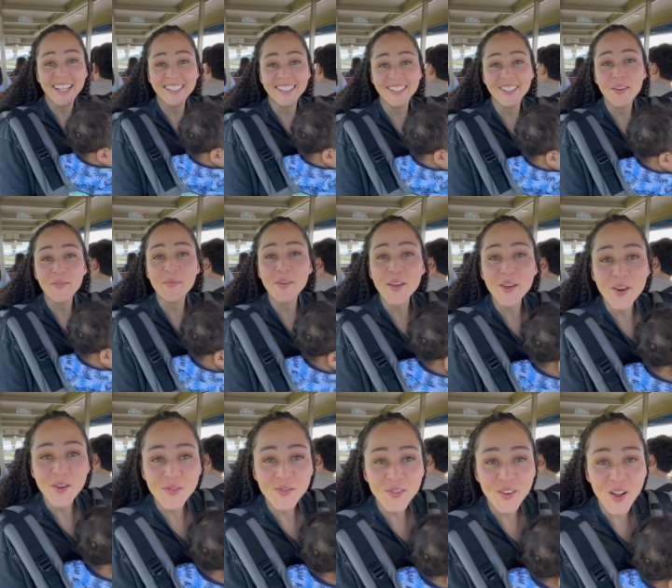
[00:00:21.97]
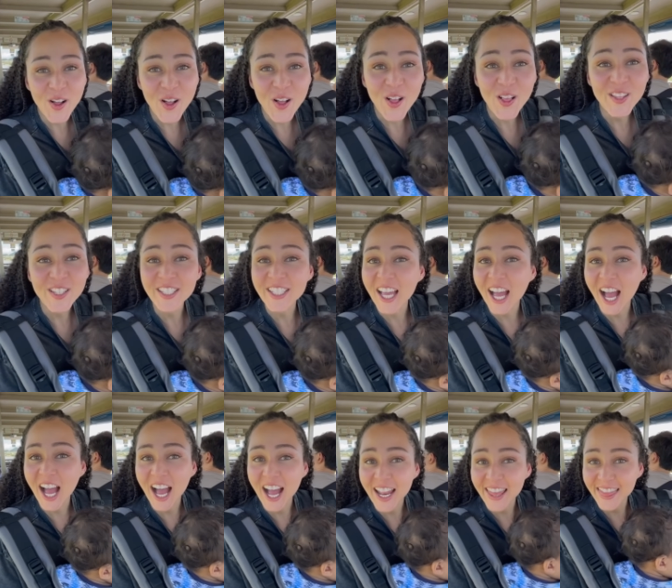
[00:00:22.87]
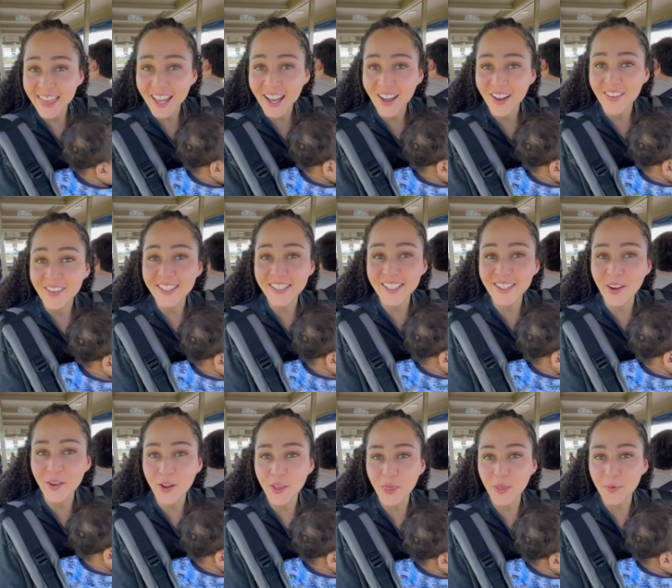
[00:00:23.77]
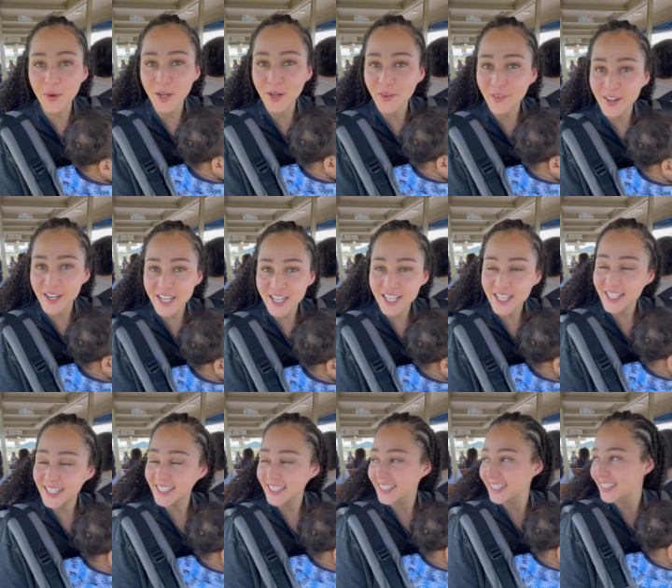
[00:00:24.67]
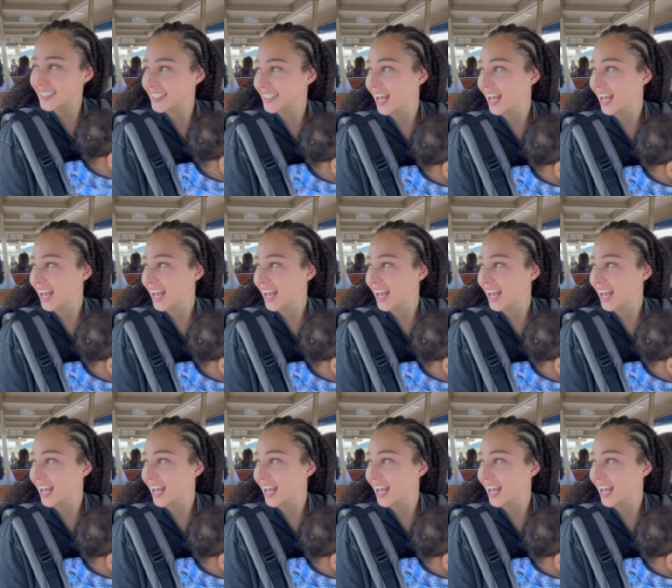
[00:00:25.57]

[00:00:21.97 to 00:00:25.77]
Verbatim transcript: It's so beautiful. It's hot though. It's 33 degrees.